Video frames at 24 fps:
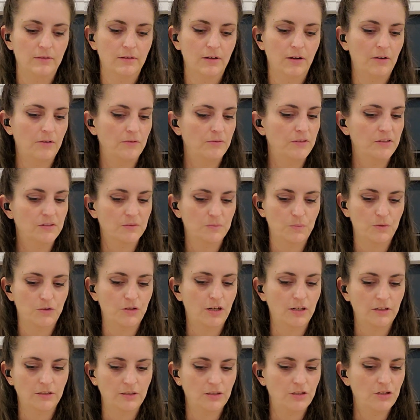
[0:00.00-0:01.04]
all of this
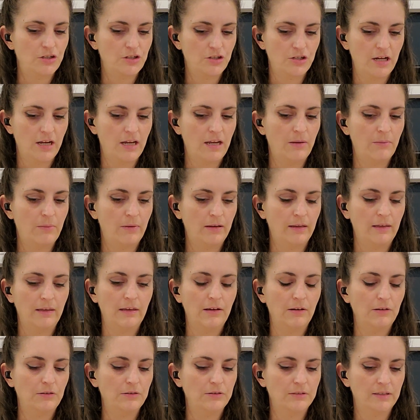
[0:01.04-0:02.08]
projected shame and
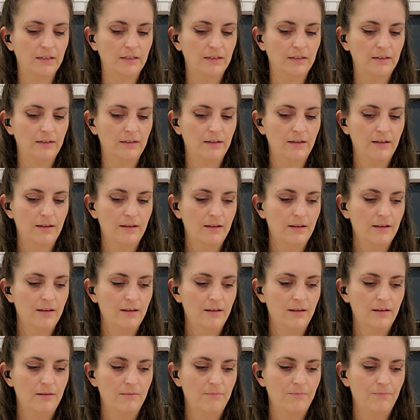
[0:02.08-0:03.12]
guilt, and,
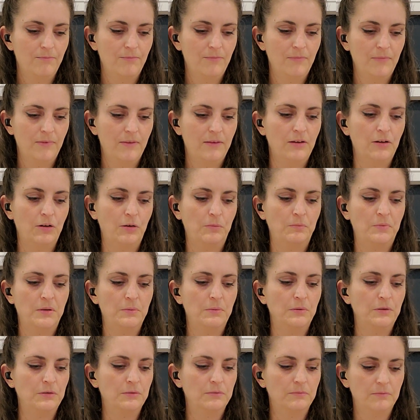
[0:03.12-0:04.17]

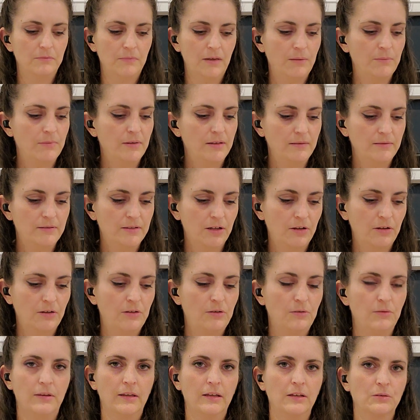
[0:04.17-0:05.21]
people maybe telling
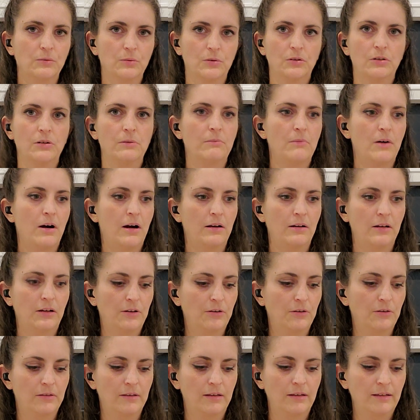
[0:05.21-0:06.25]
you things were
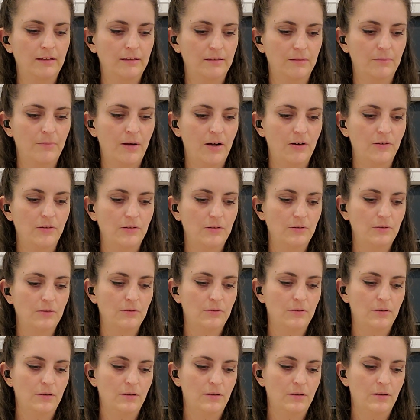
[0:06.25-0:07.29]
demonic or things about
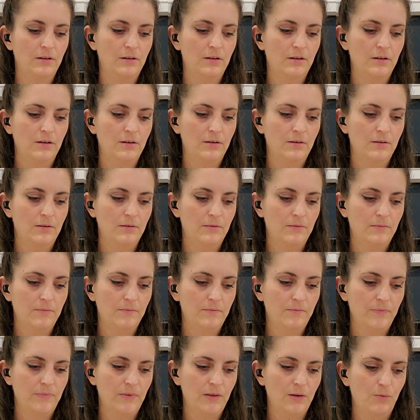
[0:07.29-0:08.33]
you
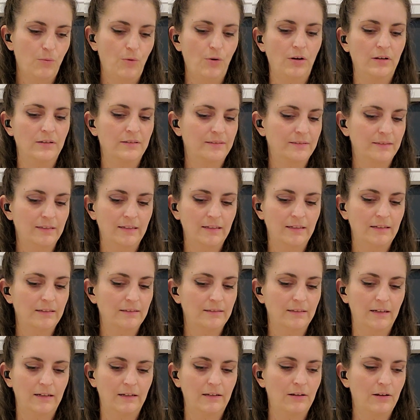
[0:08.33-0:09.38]
were a sin.
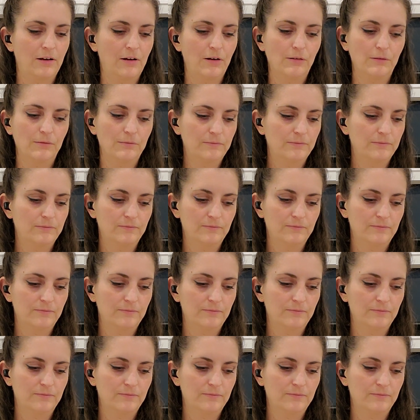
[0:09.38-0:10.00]
It's like, no,